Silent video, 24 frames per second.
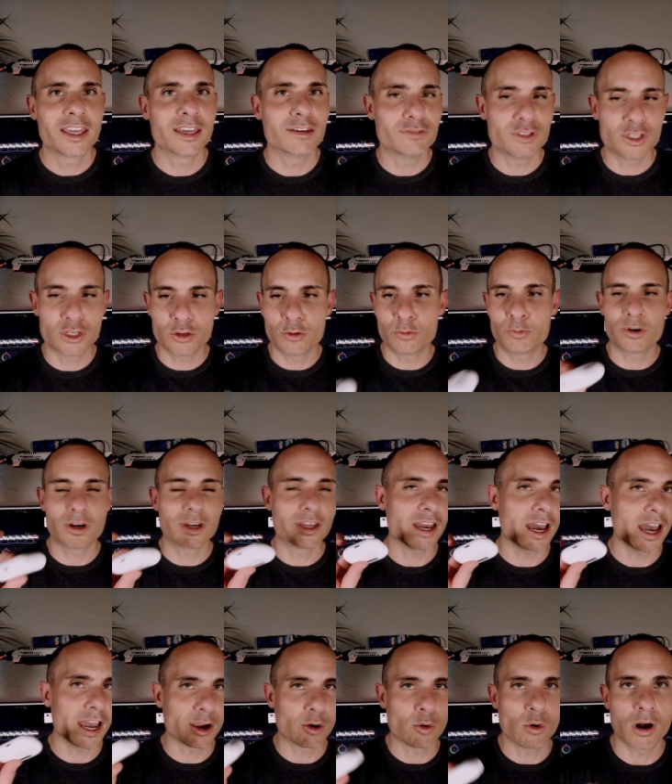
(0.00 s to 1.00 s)
gives you
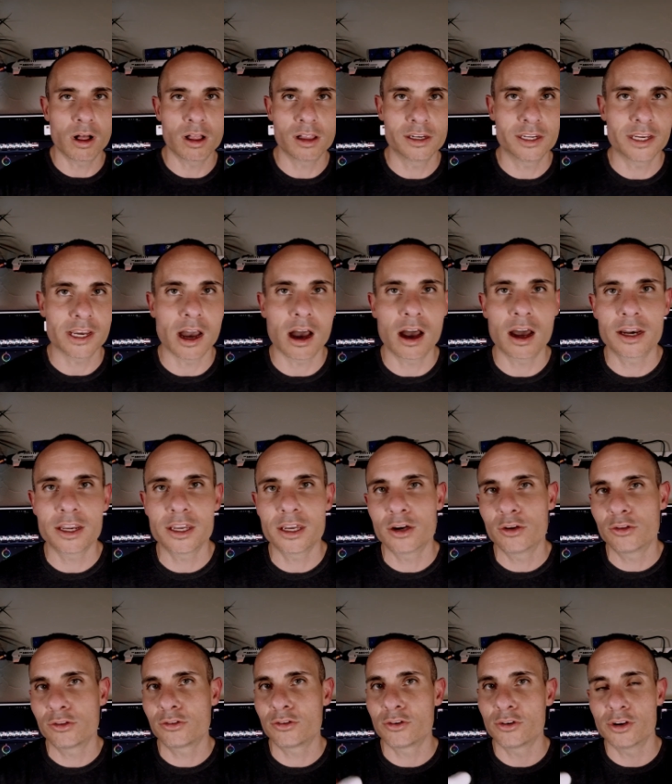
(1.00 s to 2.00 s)
pretty high quality
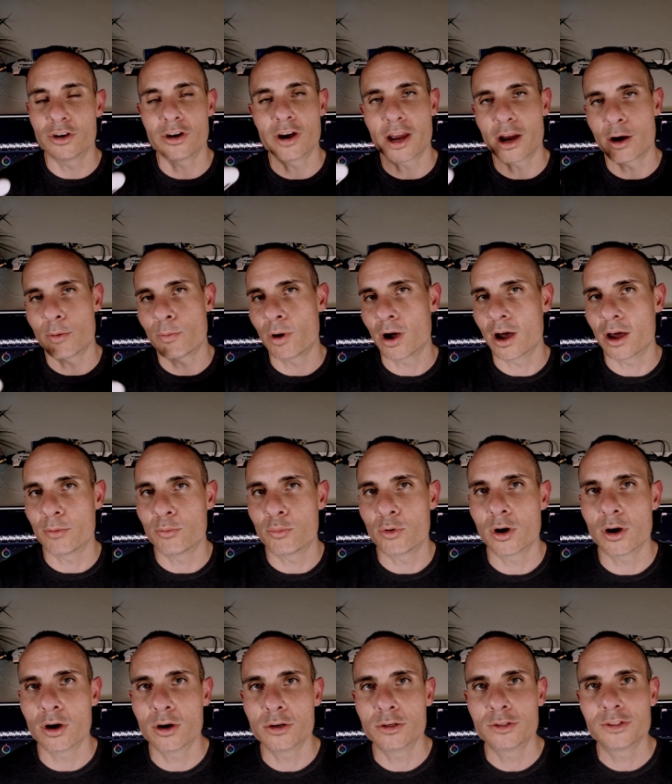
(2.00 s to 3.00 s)
audio through your AirPod
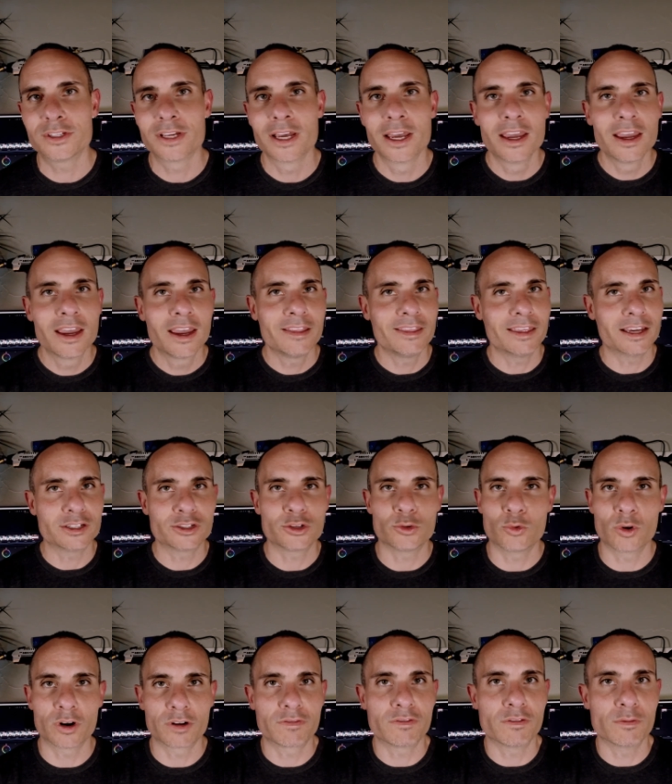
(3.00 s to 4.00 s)
Pros that
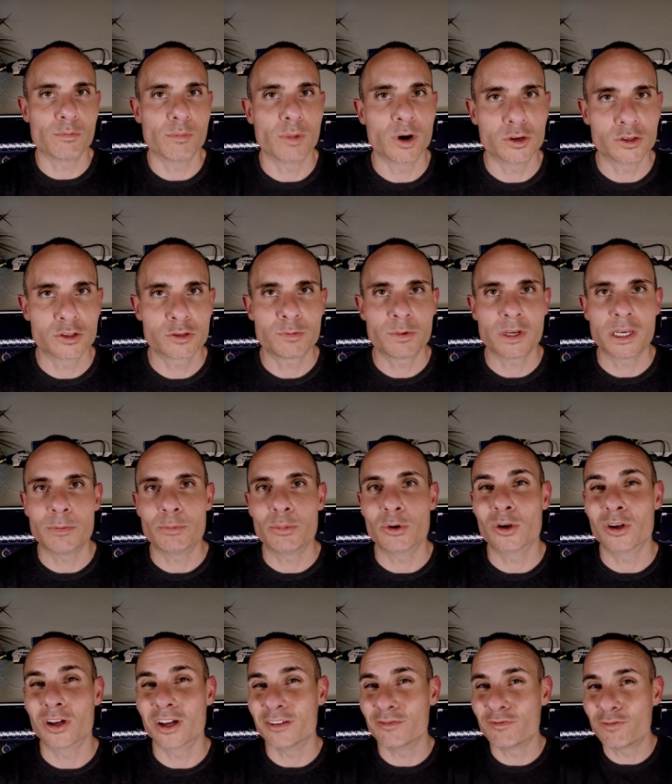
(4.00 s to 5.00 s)
should work for most
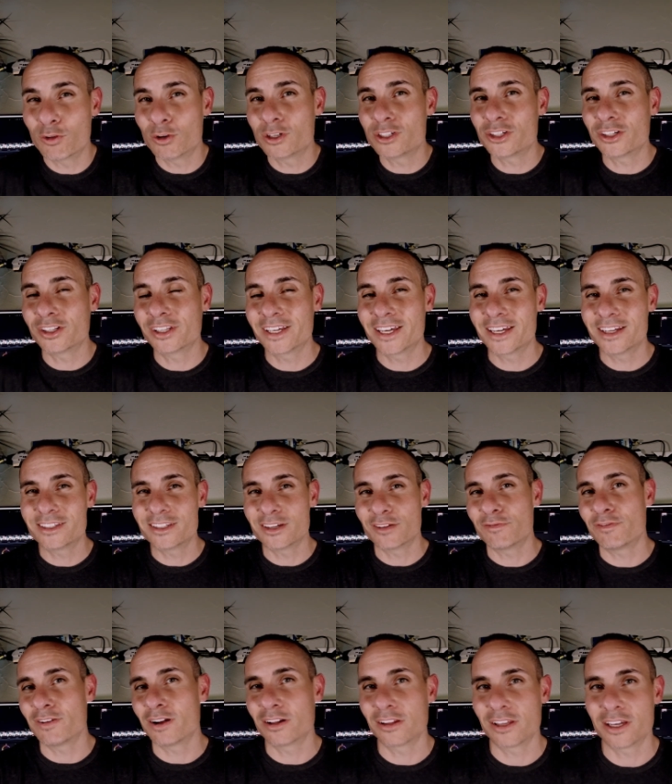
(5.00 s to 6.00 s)
people. Unfortunately, it's
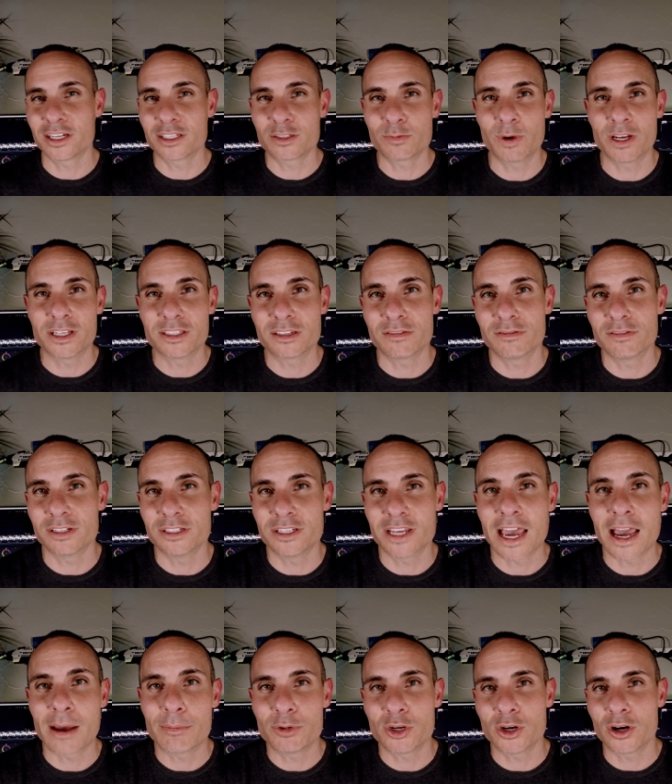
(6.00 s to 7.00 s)
a fairly expensive
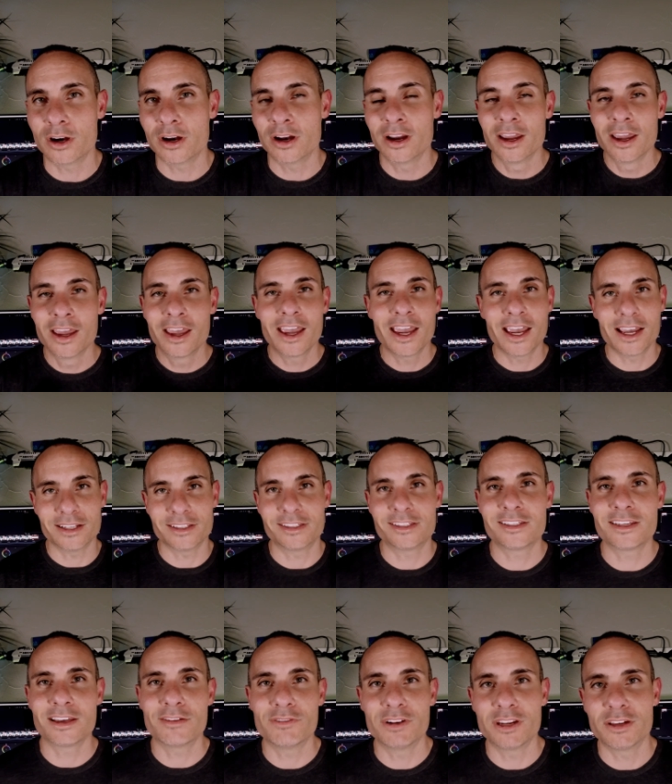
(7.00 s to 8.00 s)
adapter at
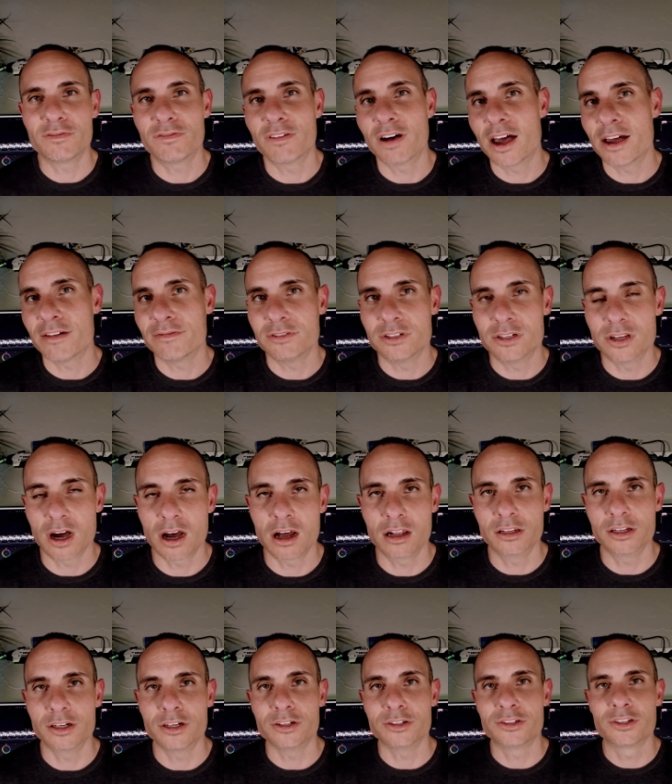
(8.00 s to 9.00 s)

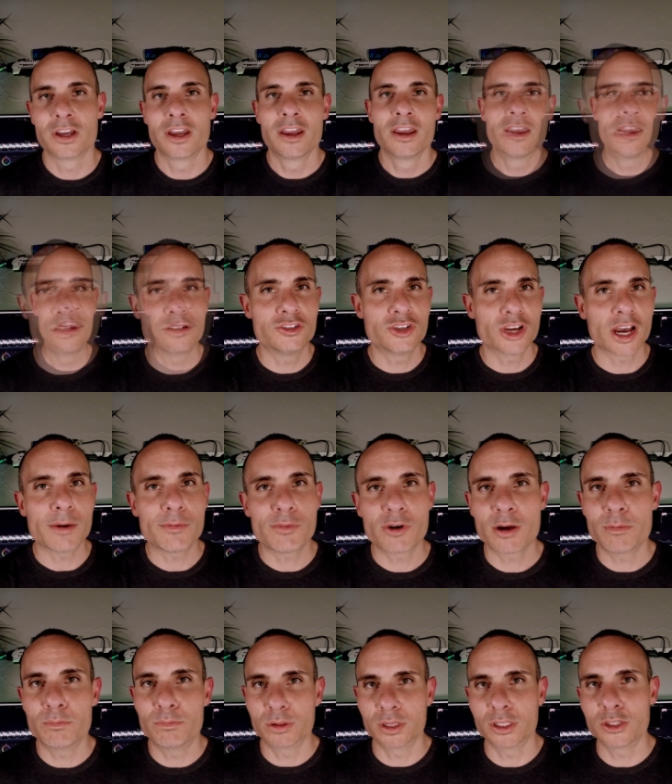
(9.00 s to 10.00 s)
$75. The
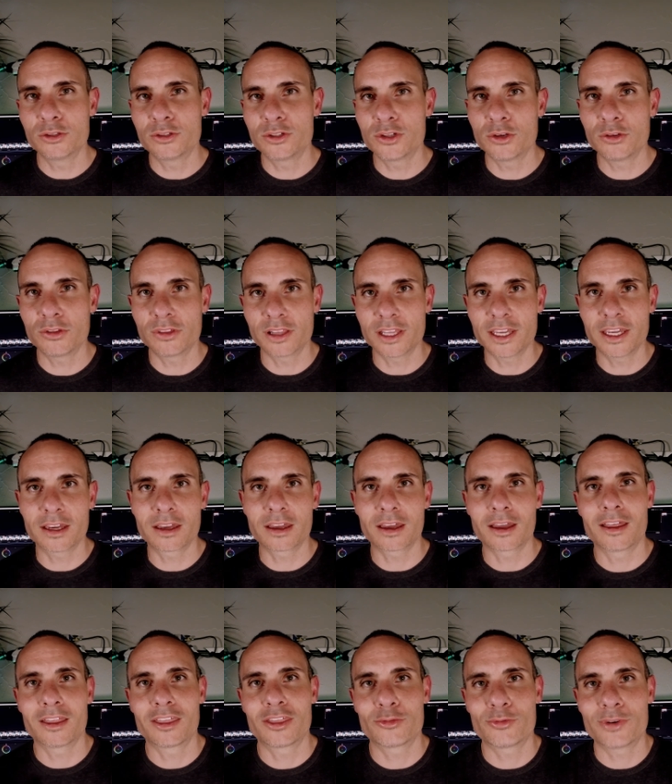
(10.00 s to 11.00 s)
Jabra Bluetooth Link
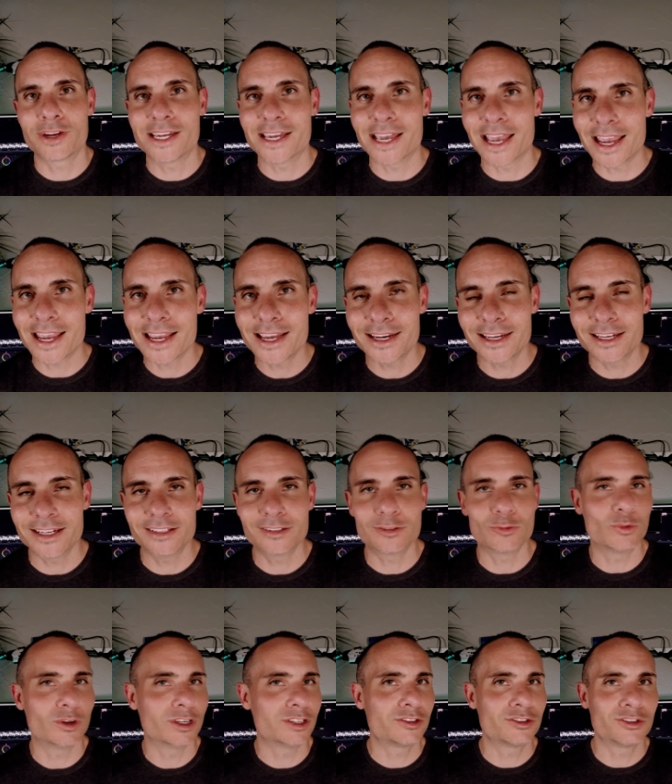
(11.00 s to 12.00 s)

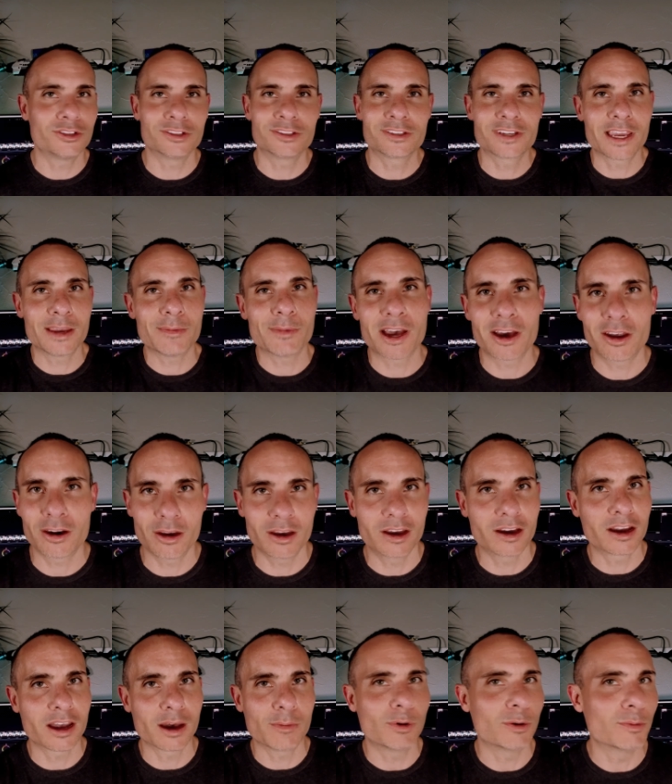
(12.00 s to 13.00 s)
380s, which just came out
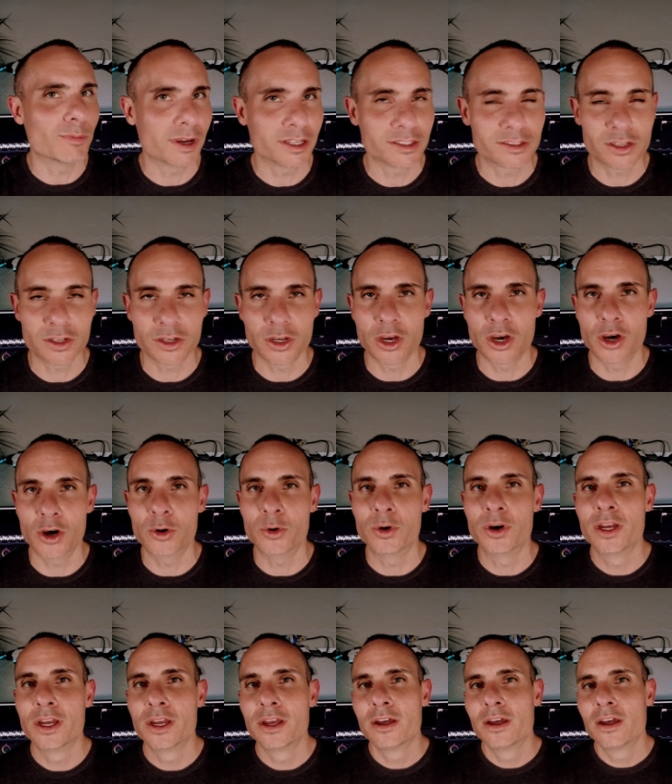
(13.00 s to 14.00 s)
a couple months
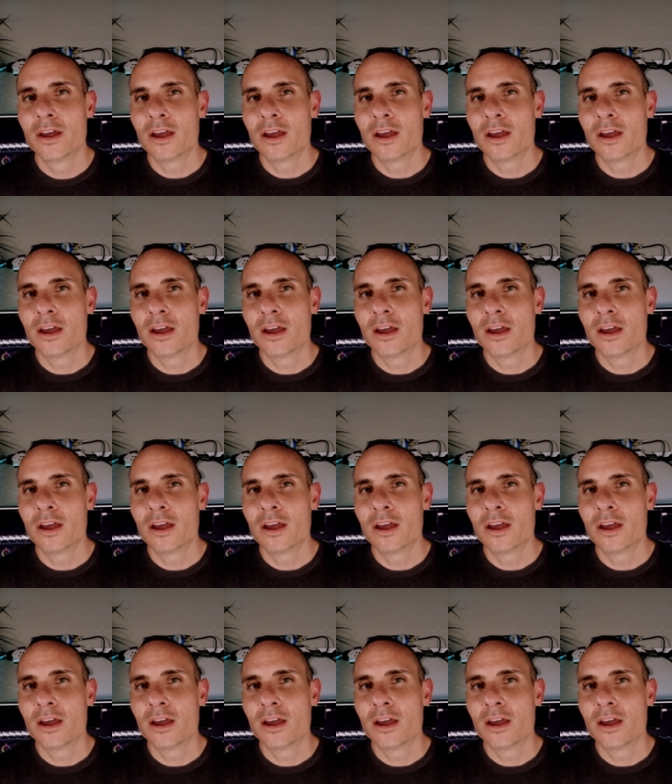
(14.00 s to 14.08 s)
ago,